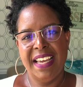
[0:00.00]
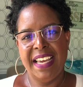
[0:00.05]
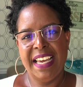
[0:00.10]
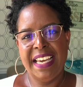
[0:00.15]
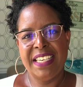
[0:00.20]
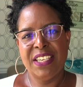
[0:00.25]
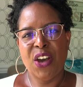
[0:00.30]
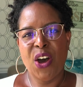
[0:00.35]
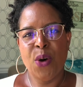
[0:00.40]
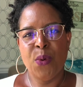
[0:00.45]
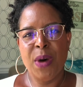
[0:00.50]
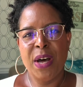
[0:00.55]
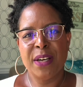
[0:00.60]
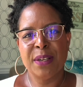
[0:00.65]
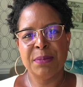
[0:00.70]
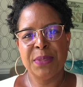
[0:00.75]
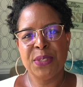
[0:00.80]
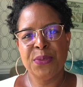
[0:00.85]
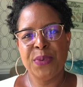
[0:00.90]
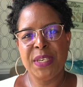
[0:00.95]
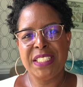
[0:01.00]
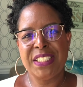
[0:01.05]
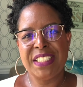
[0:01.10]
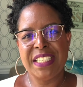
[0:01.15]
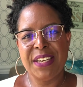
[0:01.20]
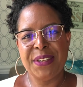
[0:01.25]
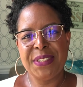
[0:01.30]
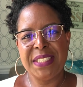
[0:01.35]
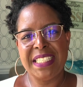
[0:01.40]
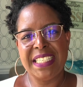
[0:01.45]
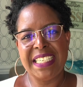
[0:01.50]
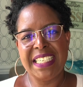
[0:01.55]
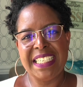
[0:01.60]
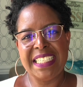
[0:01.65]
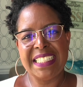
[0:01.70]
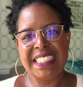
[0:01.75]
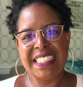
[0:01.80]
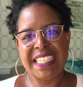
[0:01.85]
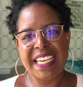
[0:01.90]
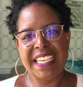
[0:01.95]
Hey y'all, welcome to What
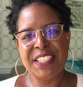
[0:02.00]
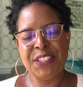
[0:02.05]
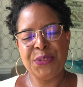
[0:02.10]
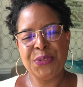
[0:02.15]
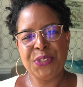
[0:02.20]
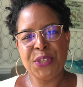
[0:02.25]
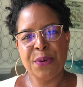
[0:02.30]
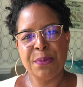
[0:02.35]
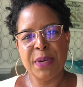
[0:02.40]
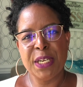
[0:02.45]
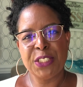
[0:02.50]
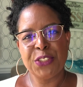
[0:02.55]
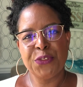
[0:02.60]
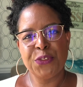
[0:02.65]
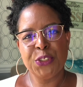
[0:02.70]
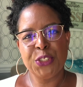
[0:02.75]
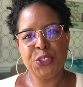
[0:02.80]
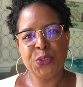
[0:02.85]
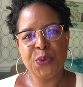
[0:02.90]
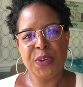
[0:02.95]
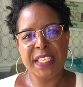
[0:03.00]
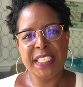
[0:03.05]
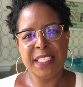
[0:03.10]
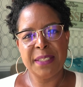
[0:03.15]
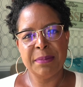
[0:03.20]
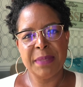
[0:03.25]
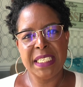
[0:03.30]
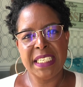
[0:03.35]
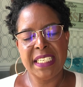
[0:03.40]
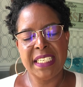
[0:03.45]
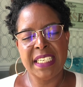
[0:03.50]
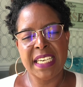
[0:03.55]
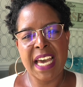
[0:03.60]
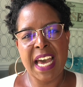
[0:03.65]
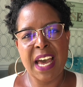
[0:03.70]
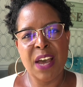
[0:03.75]
Chelsea Eats. Thank you so much for joining me.